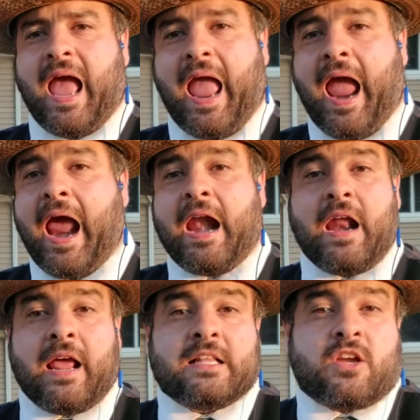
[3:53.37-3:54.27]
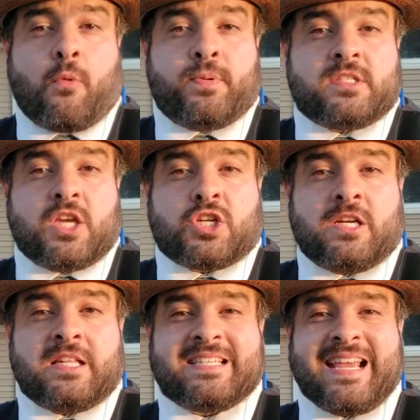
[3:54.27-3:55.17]
and it's our position
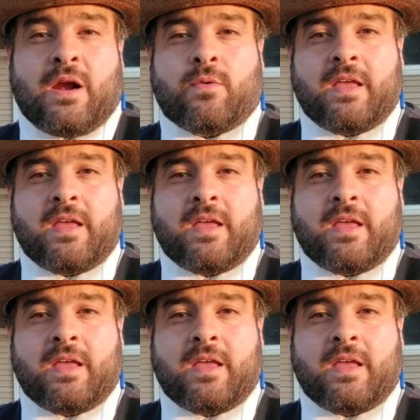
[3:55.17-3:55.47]
in the state,